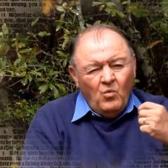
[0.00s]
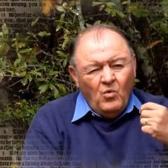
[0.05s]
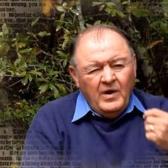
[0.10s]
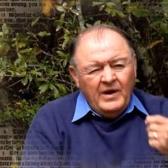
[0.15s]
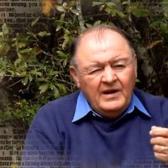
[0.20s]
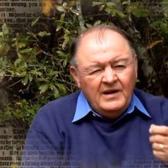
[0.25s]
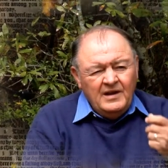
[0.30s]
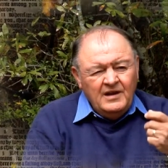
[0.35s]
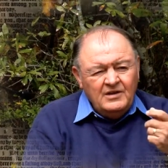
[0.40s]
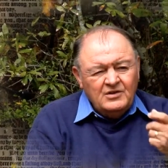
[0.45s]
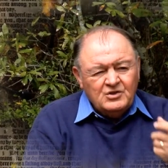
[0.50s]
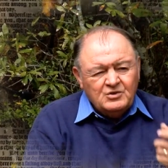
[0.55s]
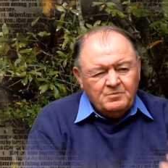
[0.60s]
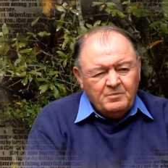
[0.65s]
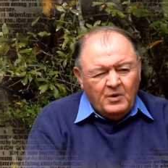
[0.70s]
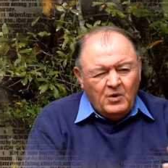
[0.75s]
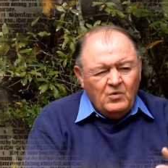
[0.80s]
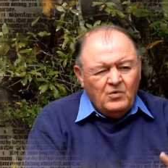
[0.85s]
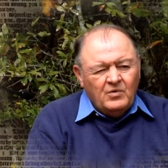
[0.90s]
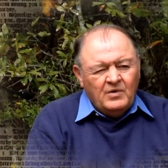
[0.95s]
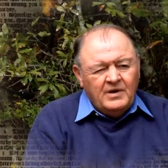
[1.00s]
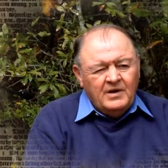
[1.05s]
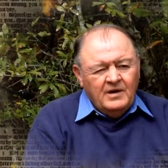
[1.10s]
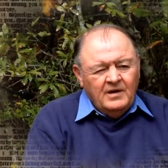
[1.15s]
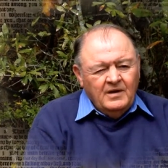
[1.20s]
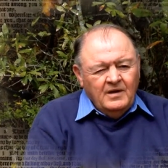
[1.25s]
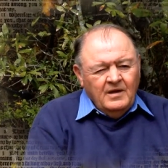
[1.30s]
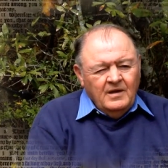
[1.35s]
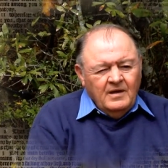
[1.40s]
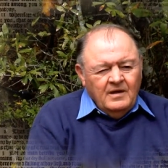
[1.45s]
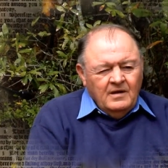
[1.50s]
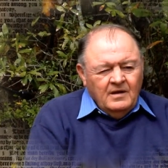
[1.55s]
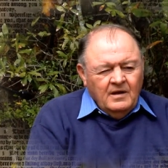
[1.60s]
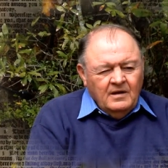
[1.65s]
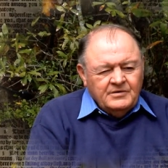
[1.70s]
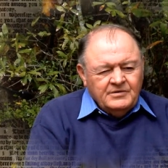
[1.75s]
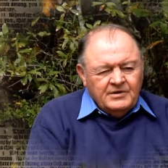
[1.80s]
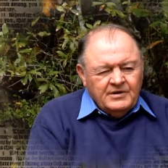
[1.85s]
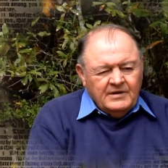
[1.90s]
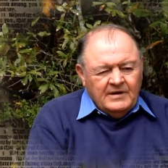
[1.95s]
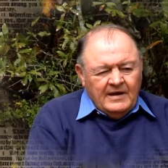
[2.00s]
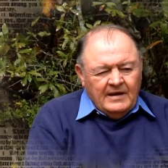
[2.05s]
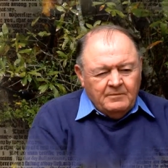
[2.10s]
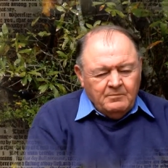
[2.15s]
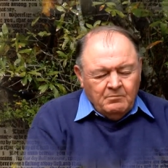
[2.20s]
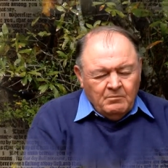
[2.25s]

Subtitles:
when He spoke to